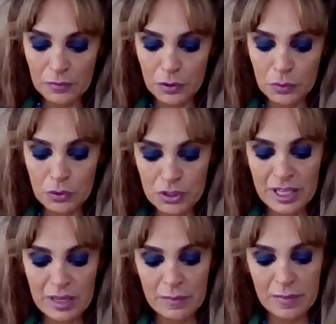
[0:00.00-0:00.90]
For more
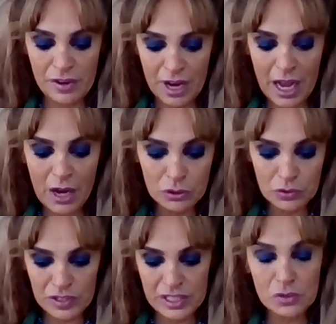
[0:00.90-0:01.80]
than a mother out of
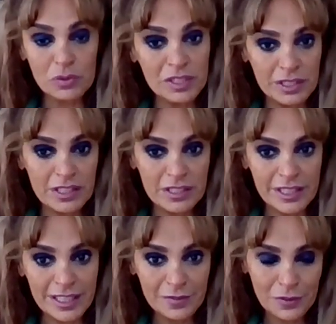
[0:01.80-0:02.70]
this
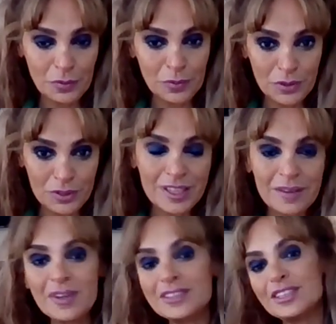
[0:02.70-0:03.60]
23, for more than a
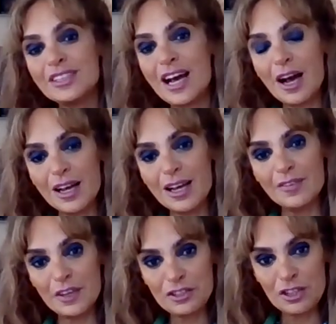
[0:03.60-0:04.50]
mother
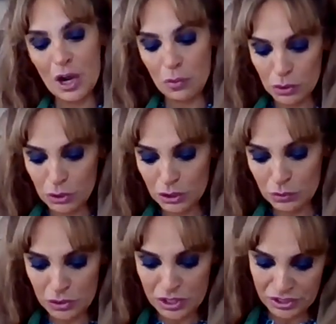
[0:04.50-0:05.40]
fashion award, it
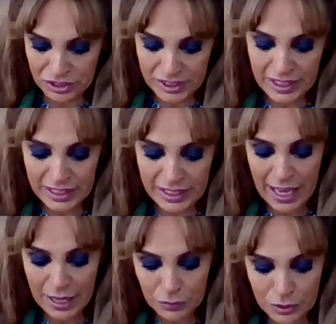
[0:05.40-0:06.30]
was 13,
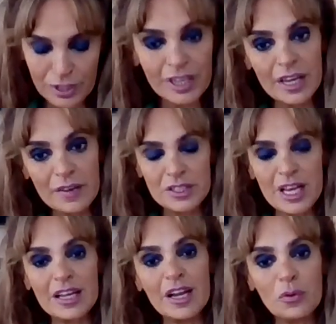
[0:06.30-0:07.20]
and for
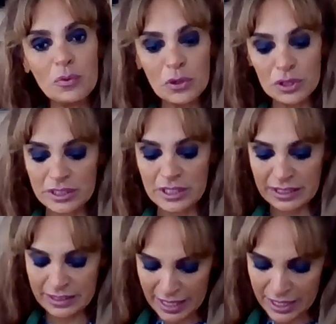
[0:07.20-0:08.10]
lifestyle award,
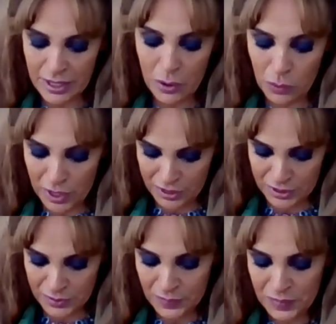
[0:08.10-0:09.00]
10 winners.